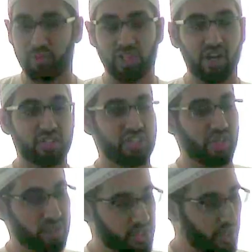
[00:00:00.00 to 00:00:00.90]
because
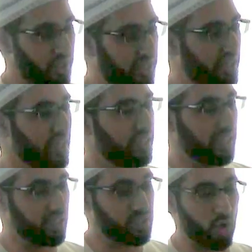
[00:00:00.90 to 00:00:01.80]
he understood
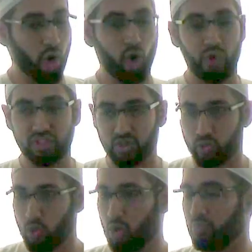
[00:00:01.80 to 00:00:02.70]
that there's always a
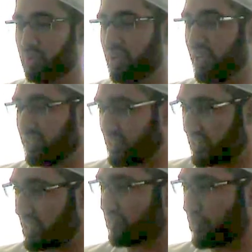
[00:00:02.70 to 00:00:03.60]
room in this
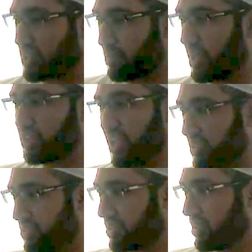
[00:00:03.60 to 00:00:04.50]
deen for us to make
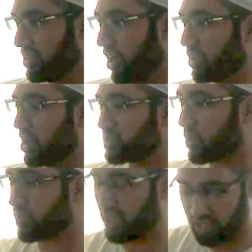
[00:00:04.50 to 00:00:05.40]
change. Allah
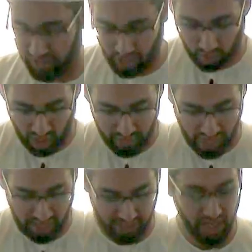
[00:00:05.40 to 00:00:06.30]
subhanahu wa ta'ala is
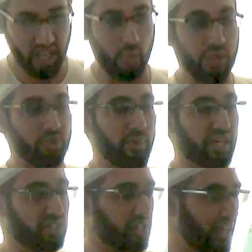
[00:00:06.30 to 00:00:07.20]
Ar-Rahman. And when you
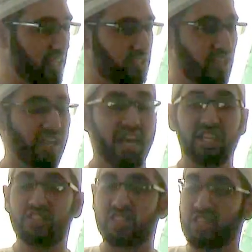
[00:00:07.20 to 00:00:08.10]
make a change,
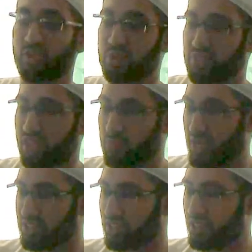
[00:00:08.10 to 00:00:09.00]
any sin you used to
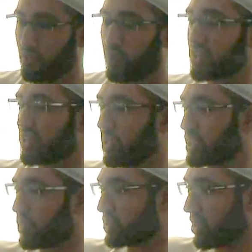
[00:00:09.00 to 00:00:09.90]
commit, what does
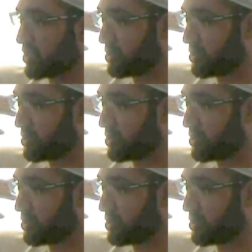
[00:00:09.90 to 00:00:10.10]
Allah subhanahu wa ta'ala